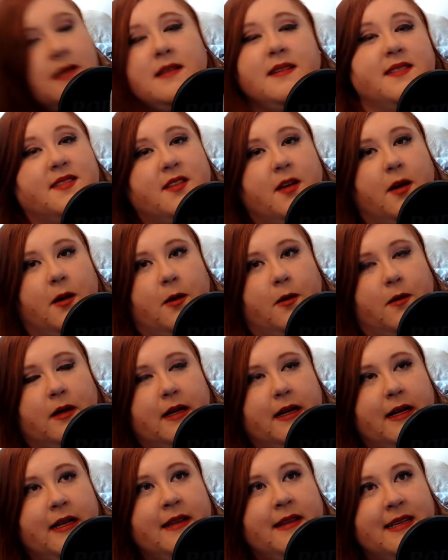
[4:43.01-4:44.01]
So
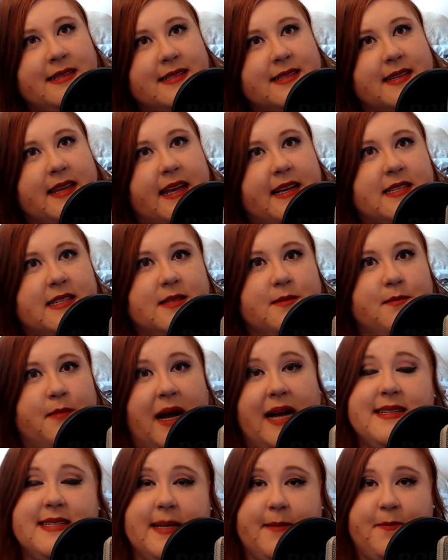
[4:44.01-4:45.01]
in this case,
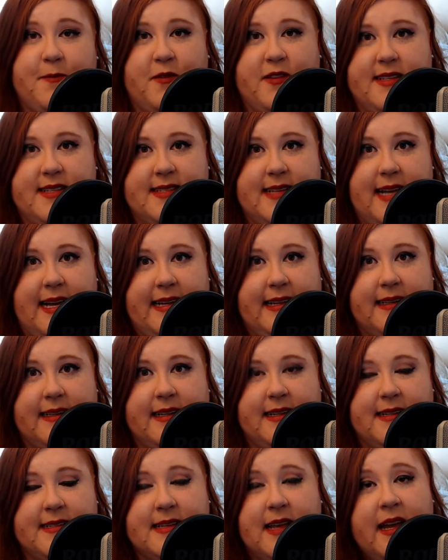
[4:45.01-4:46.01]
my tip for the psychic
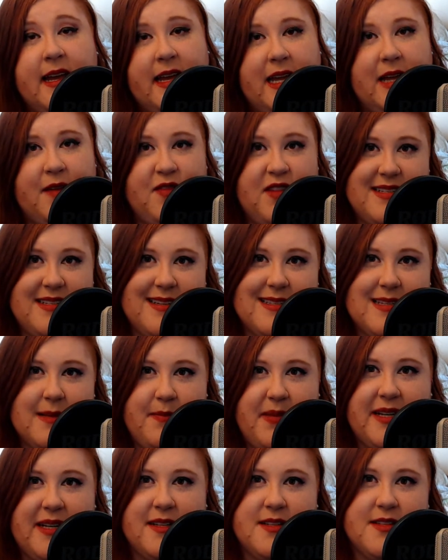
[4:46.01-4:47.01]
is, if this is a
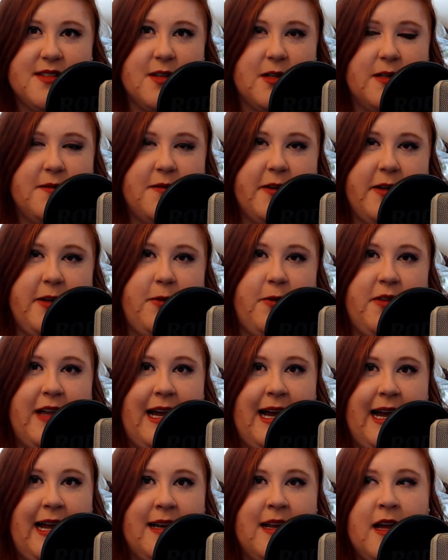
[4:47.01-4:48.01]
big concern for you
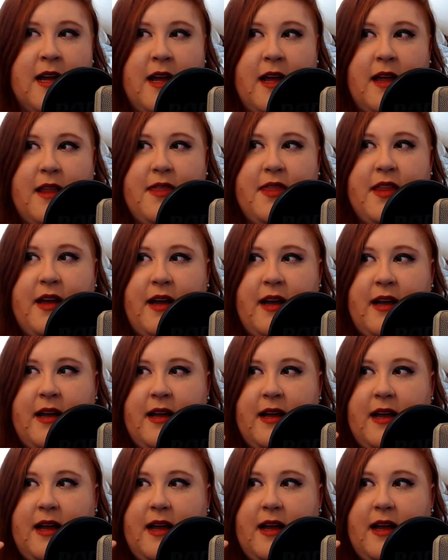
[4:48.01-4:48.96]
that the